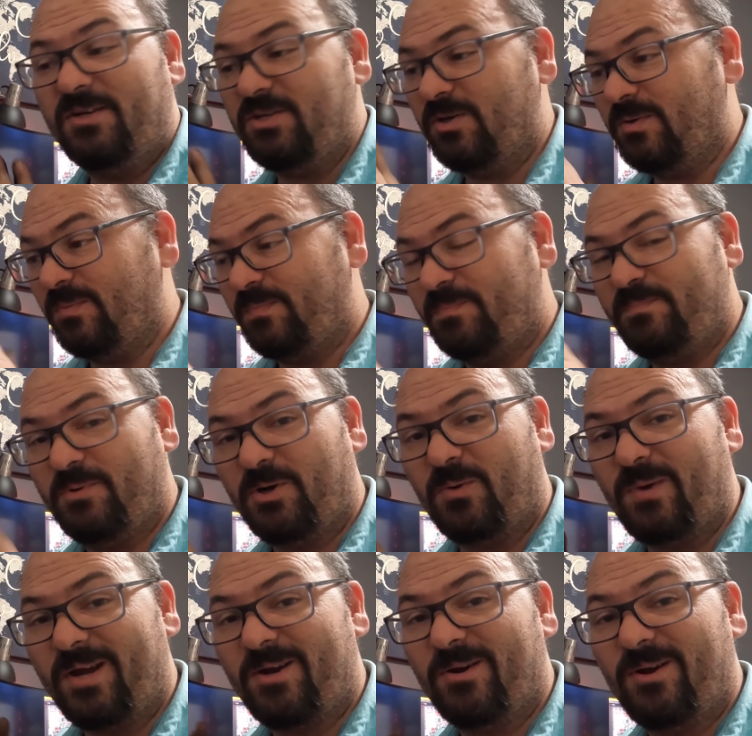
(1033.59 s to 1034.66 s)
you'll put a
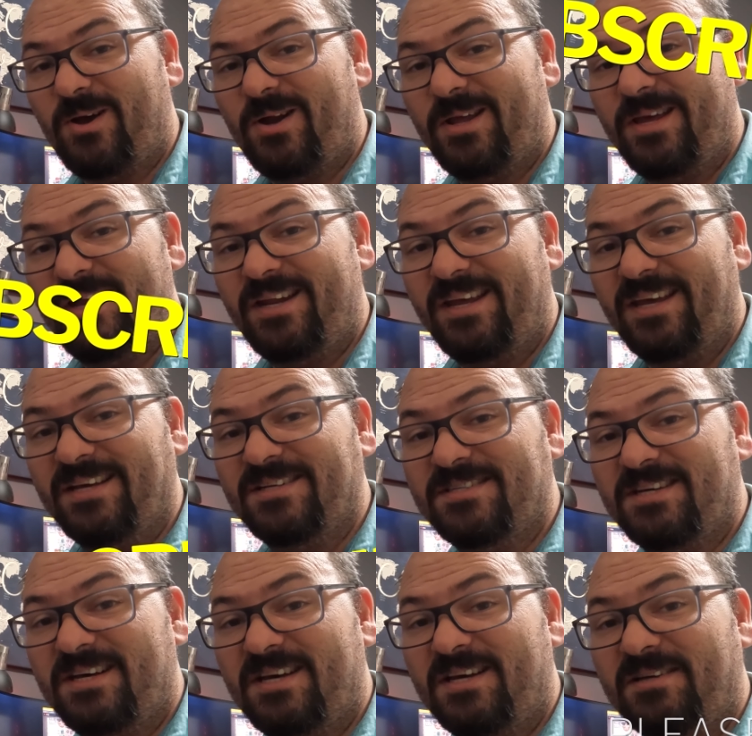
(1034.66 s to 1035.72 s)
record on it and
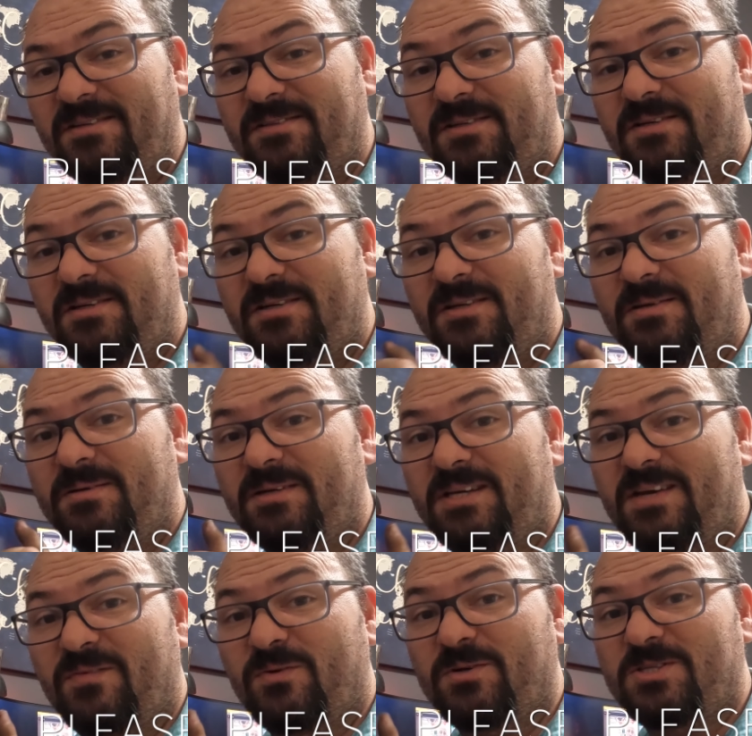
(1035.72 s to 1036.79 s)

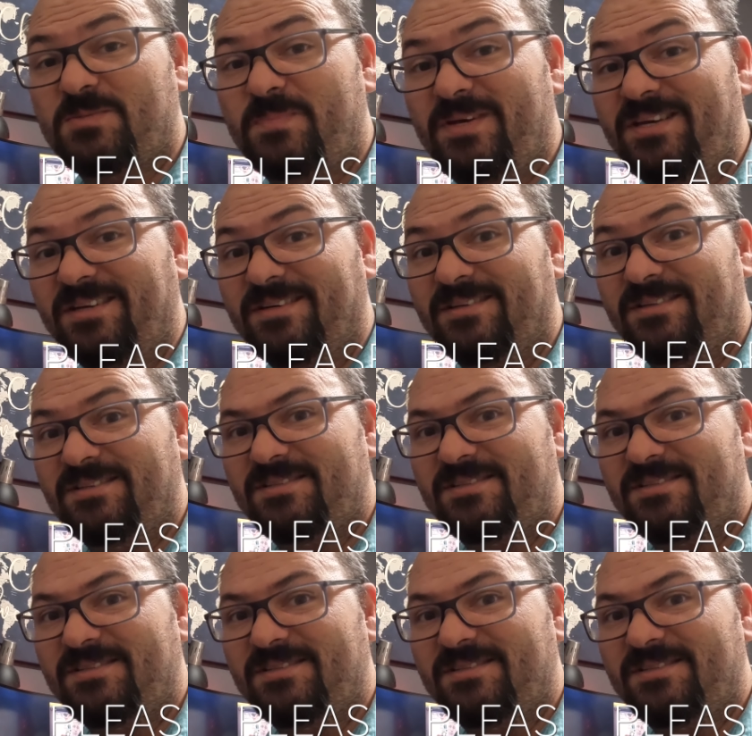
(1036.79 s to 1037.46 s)
give her a spin.